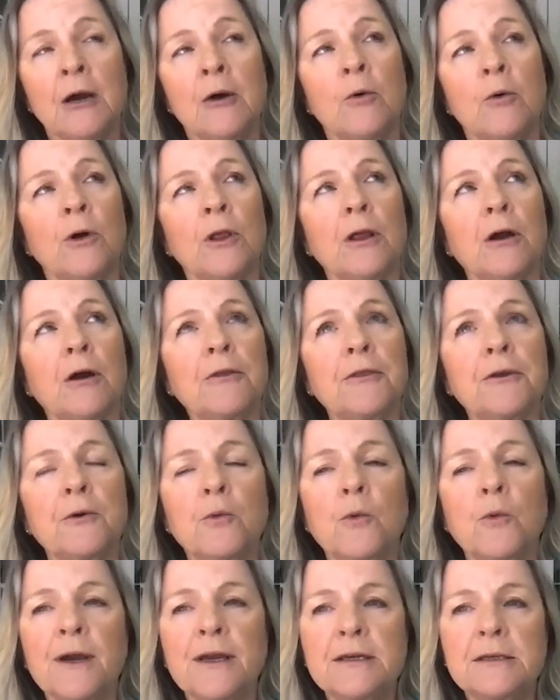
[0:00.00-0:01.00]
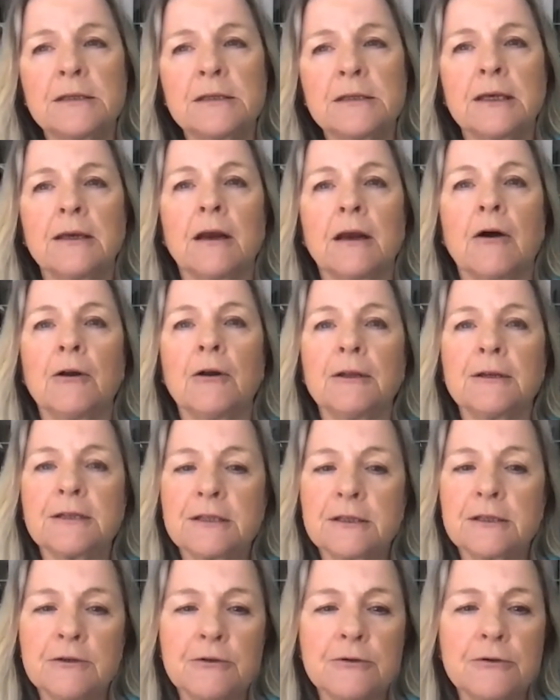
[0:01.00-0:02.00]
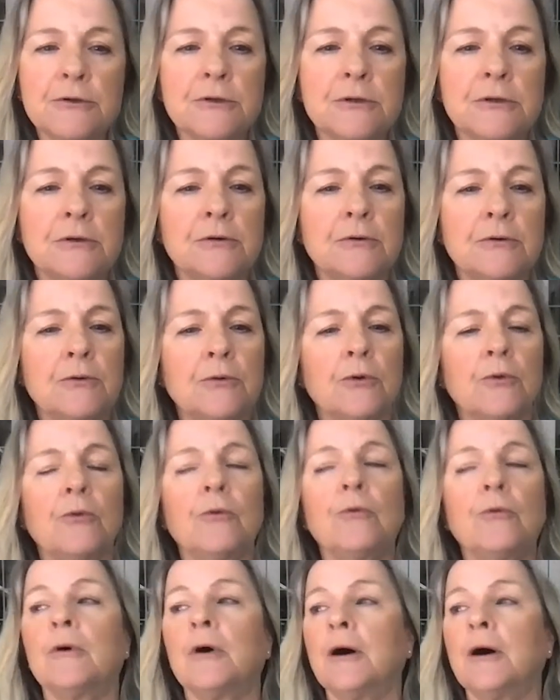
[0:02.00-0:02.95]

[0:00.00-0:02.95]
Well, mm-hmm. are there ways that our listeners who